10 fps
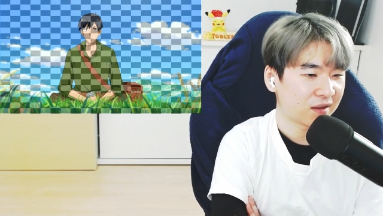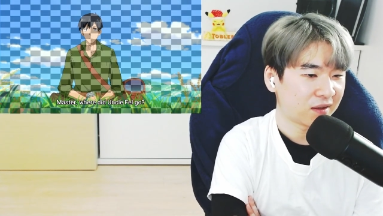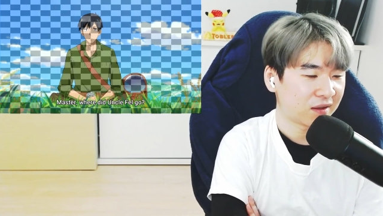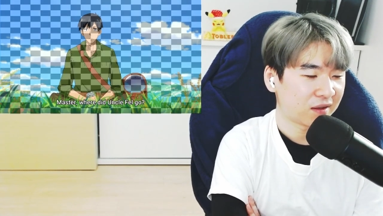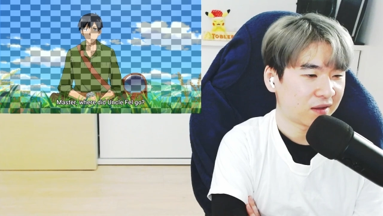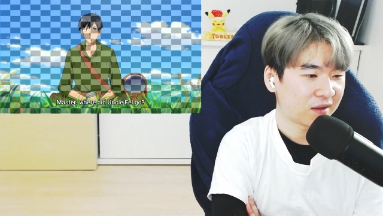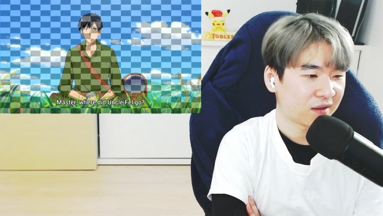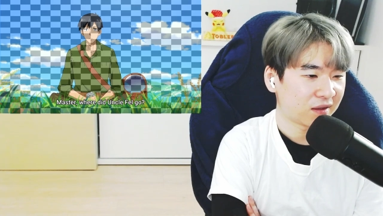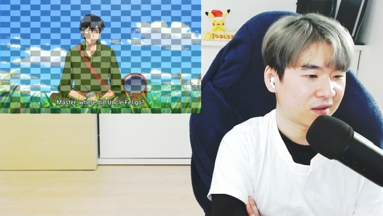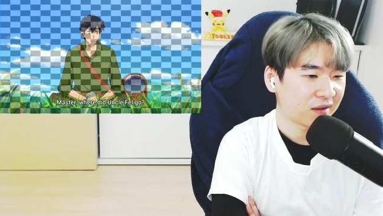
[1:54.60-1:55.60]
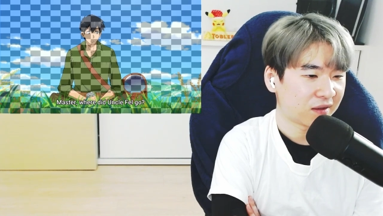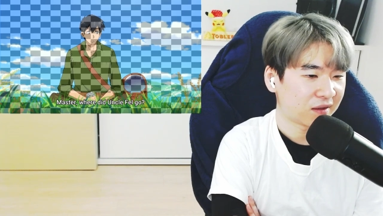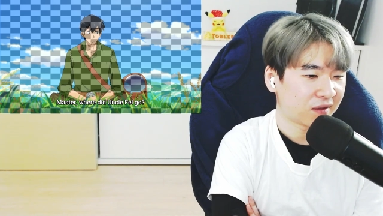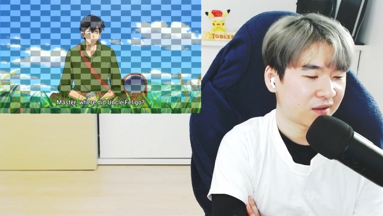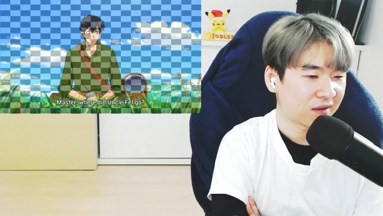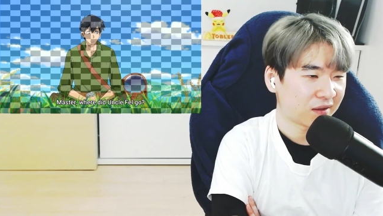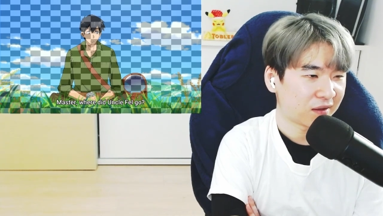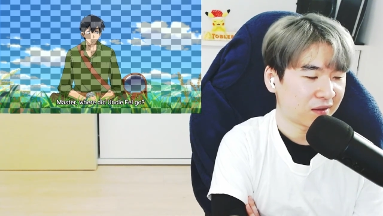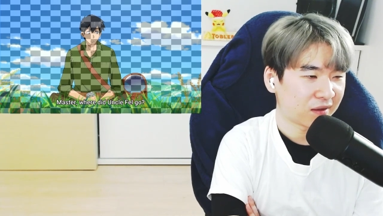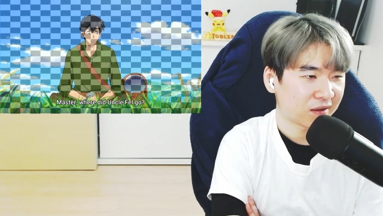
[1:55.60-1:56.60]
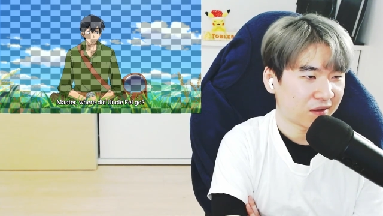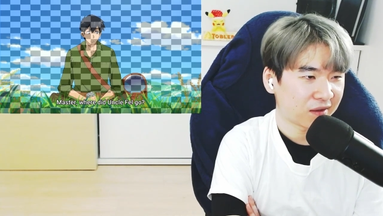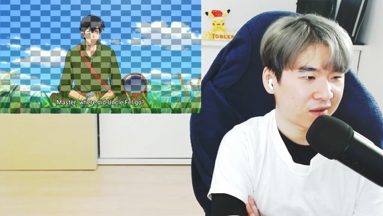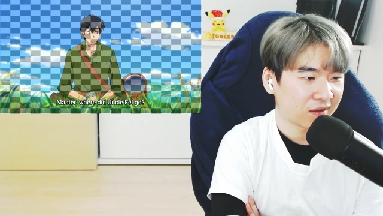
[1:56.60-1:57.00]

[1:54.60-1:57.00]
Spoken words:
Nobody speaks.